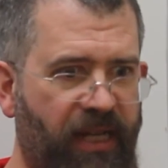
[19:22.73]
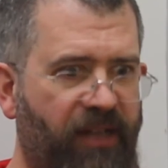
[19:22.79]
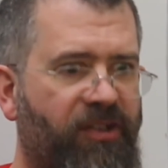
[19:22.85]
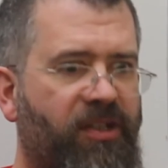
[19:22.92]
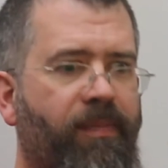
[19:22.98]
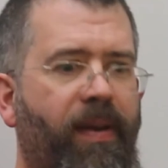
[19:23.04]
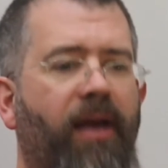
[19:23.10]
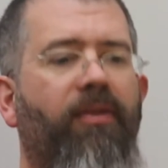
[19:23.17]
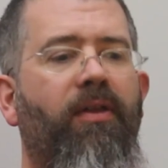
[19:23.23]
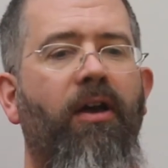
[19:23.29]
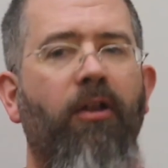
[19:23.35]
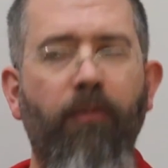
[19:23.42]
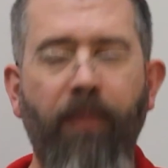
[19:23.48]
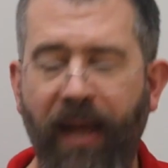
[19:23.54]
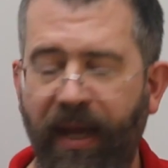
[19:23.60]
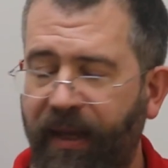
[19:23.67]
It's about the
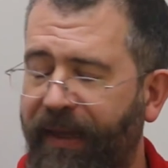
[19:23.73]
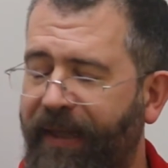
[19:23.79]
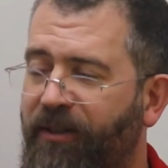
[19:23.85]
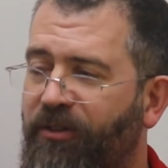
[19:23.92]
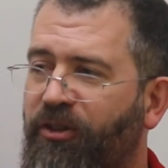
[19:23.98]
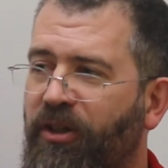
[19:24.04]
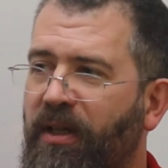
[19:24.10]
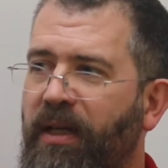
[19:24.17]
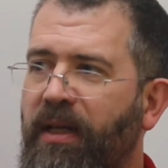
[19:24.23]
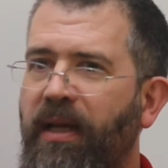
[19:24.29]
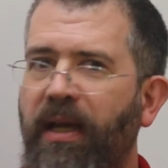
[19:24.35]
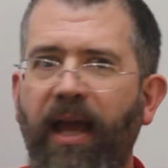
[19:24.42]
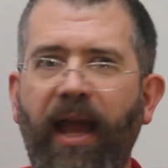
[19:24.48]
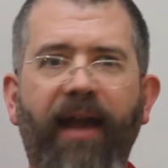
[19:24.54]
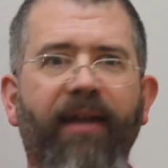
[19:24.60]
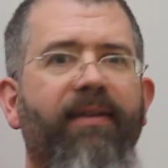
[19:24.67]
whole package,
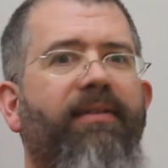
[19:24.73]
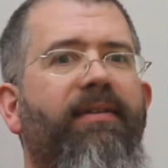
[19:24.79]
and